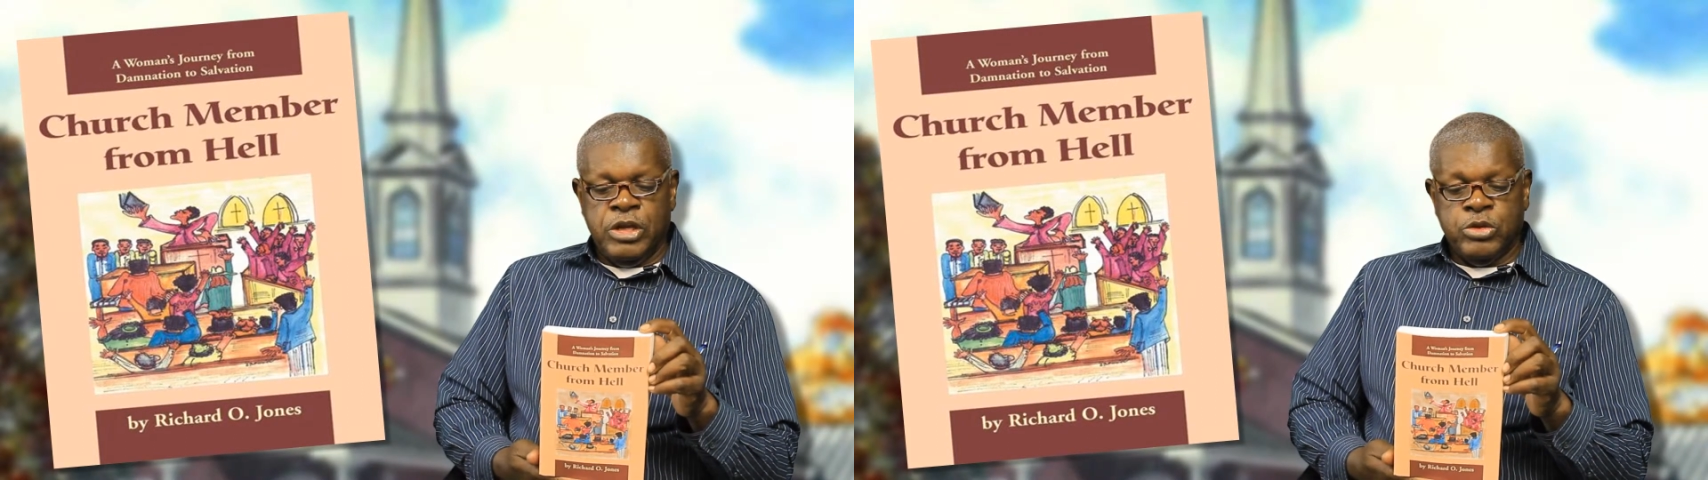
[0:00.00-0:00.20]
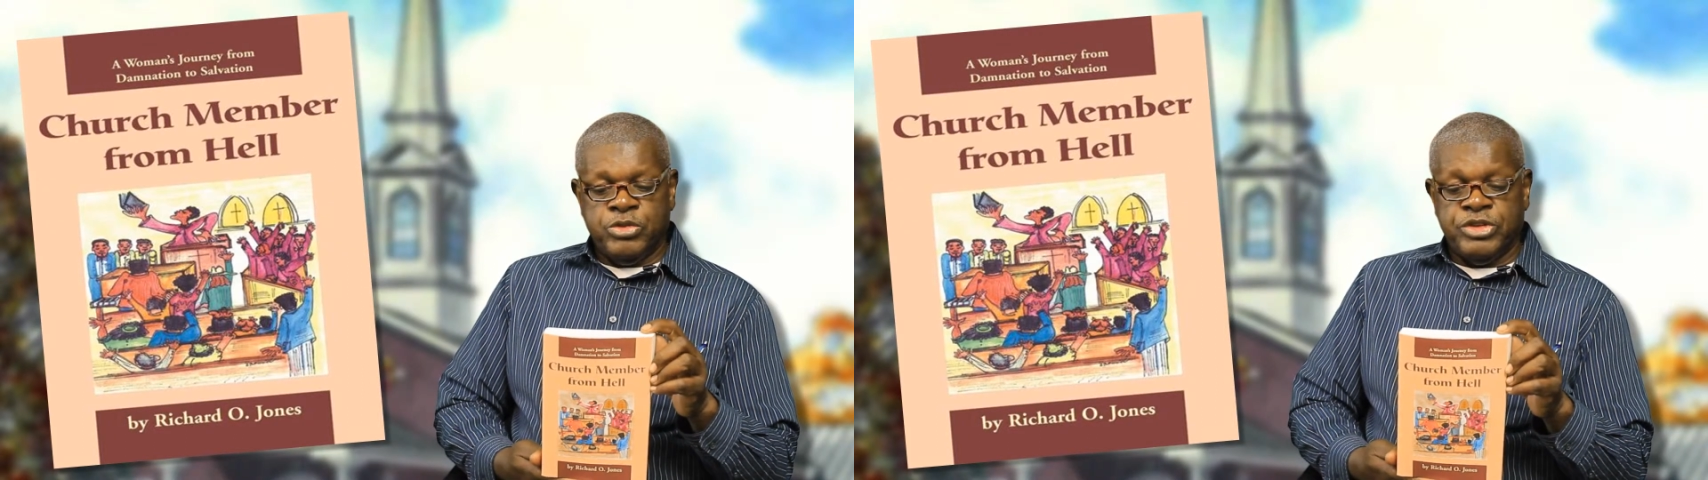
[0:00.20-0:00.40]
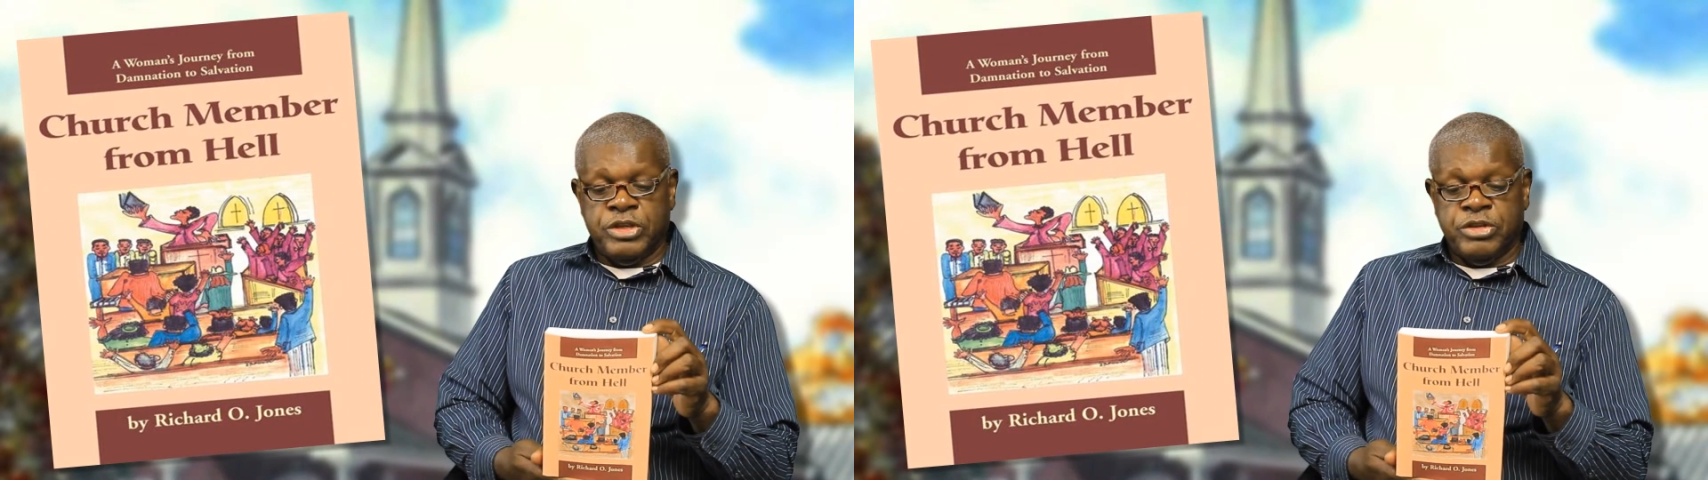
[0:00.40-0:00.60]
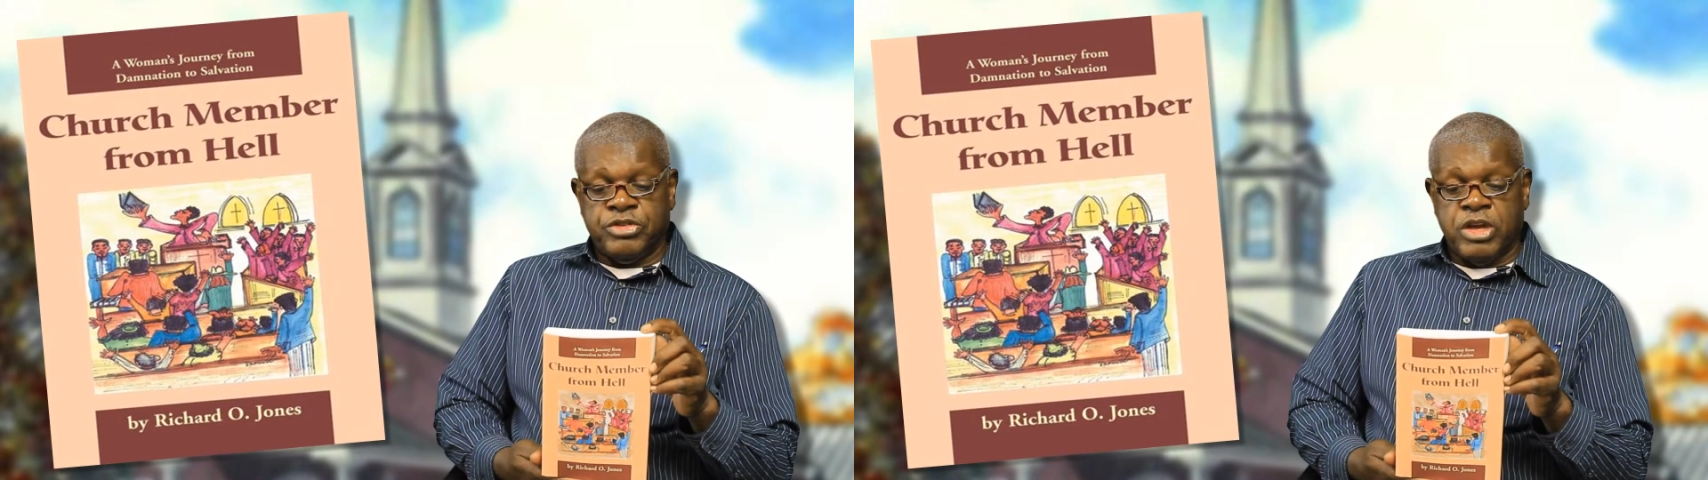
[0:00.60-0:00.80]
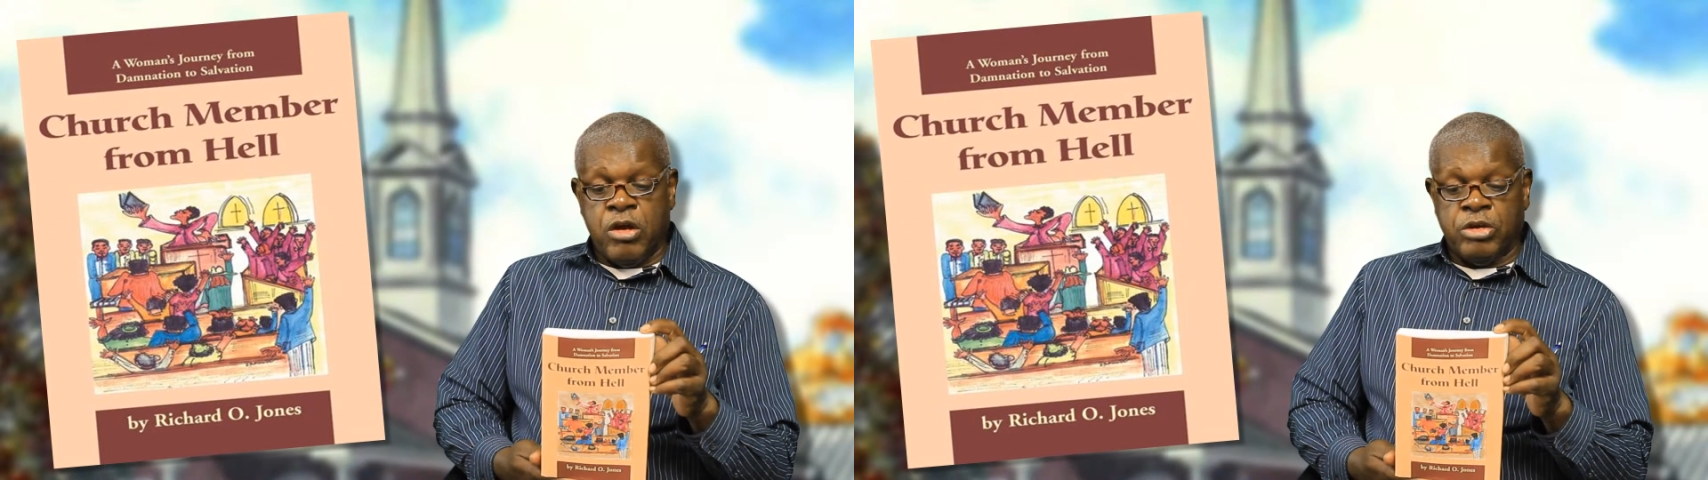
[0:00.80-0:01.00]
Lucinda's
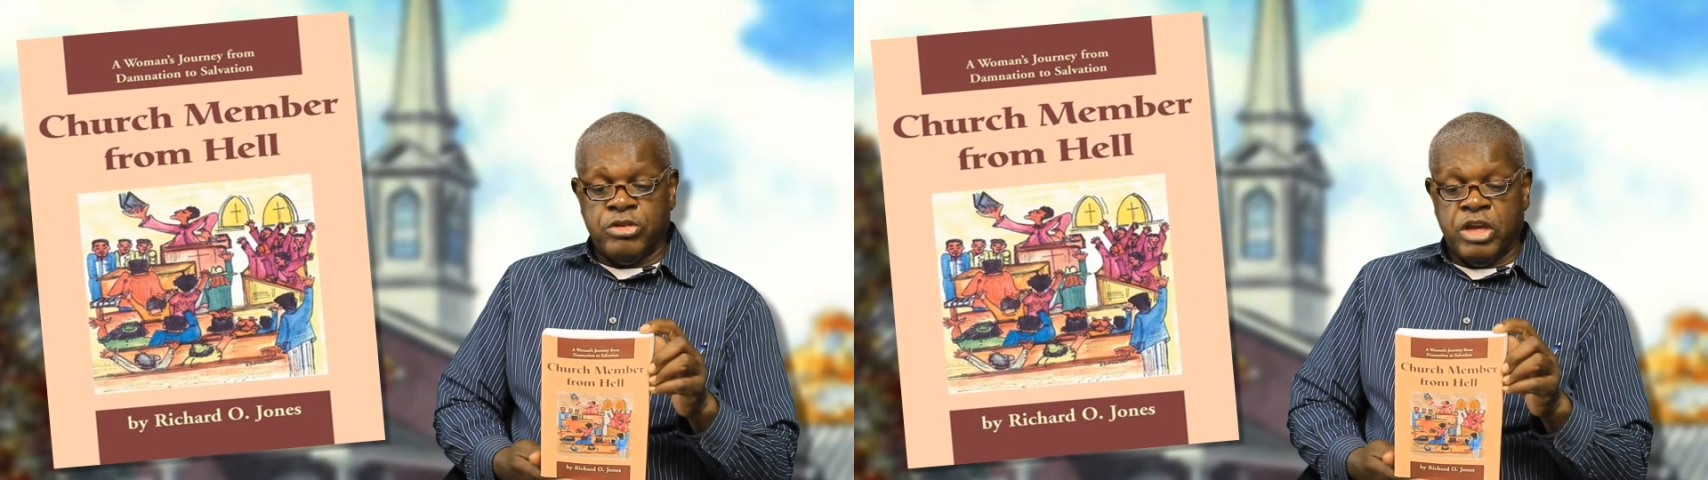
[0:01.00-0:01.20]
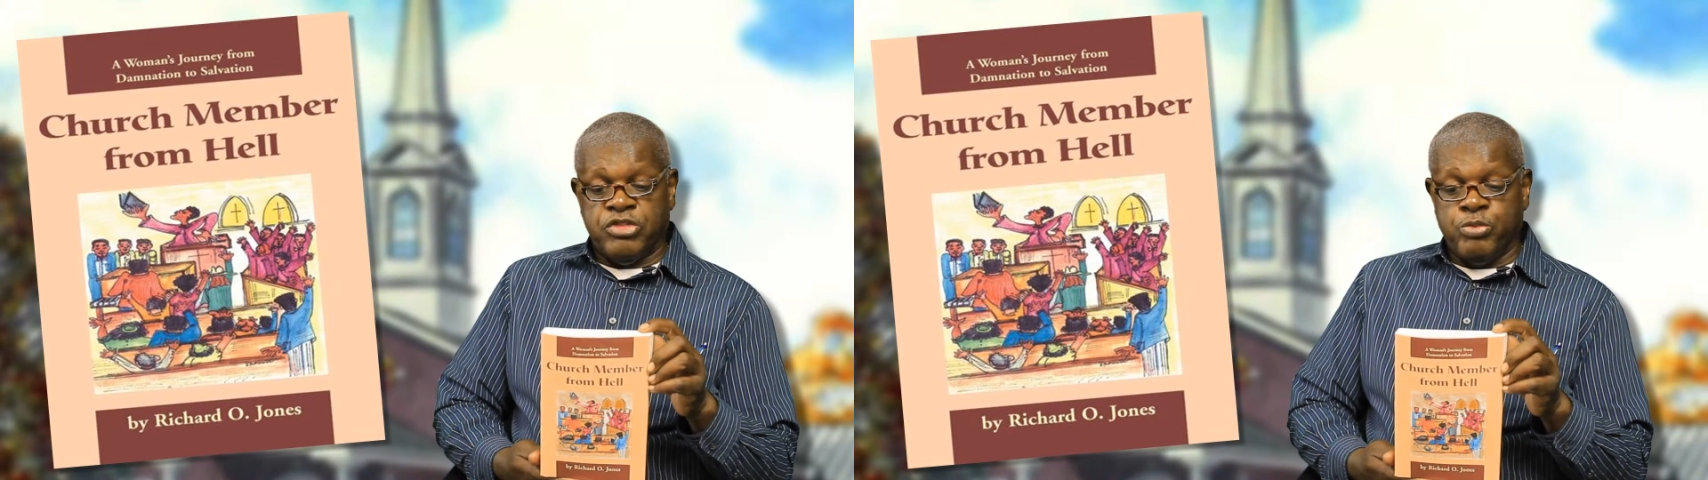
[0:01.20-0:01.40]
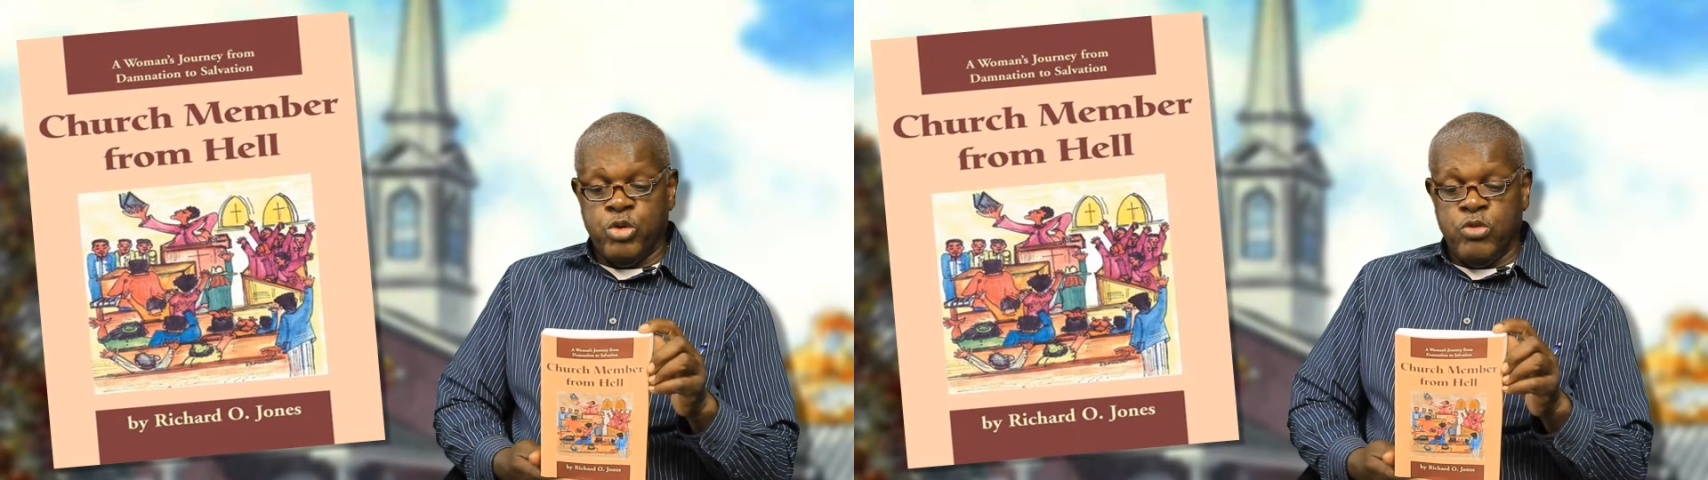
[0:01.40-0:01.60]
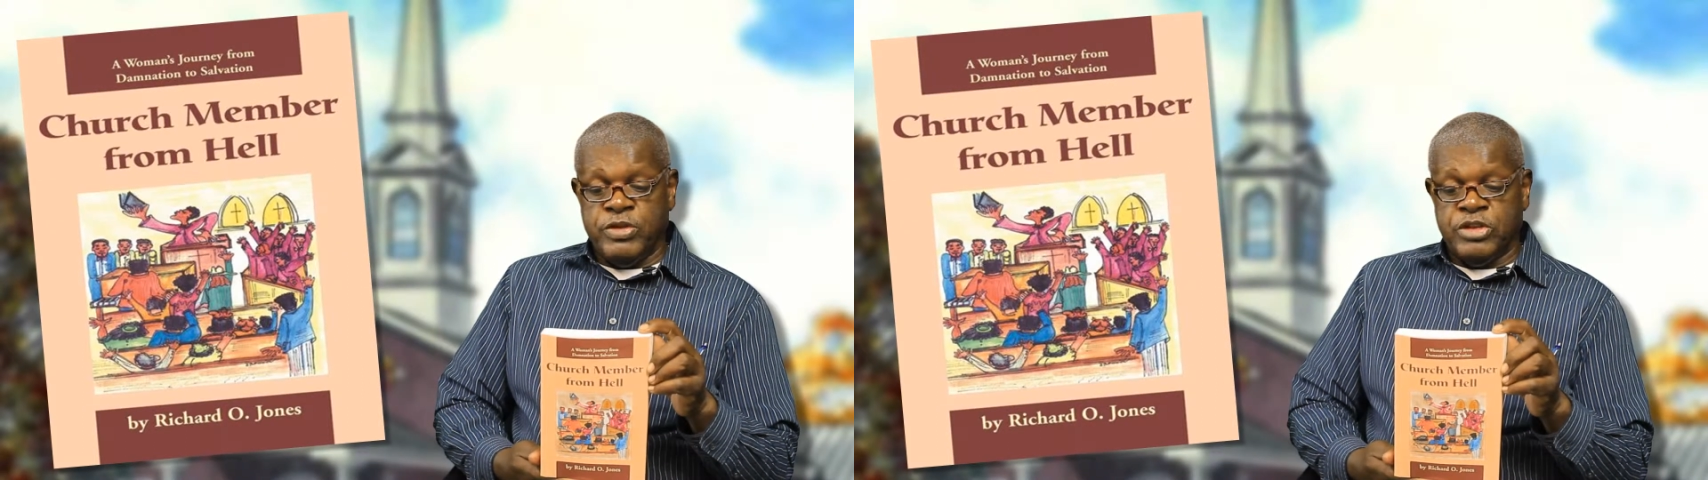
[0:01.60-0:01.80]
character has proven